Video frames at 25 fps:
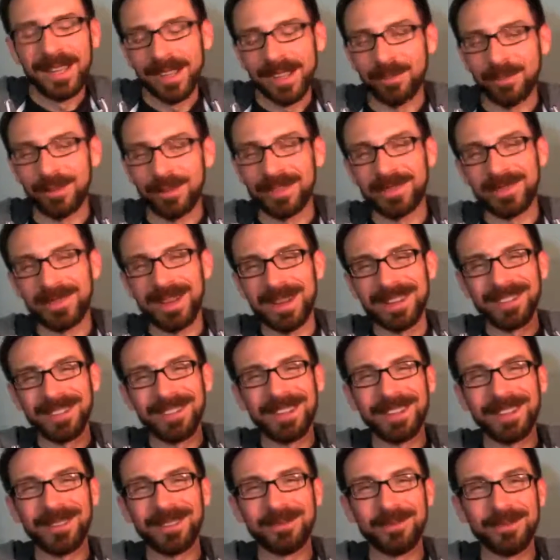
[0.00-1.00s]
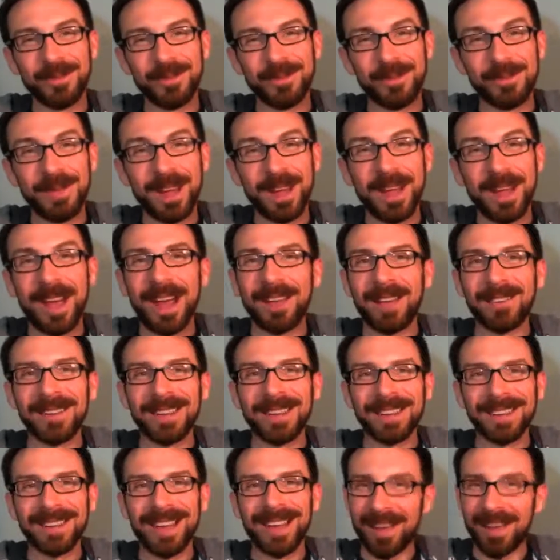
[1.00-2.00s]
It was my side of the room. I've
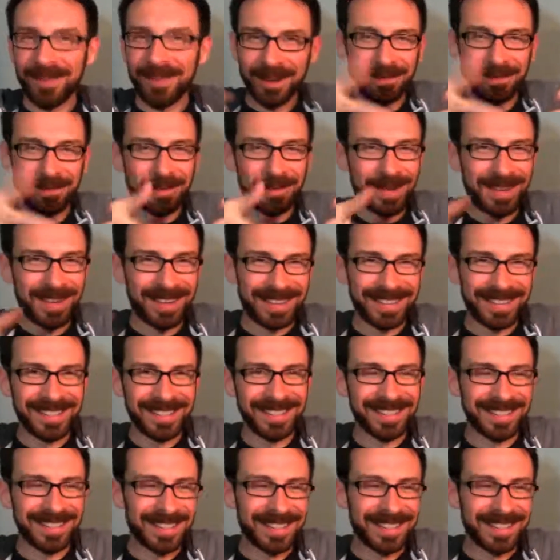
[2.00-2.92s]
got a bed.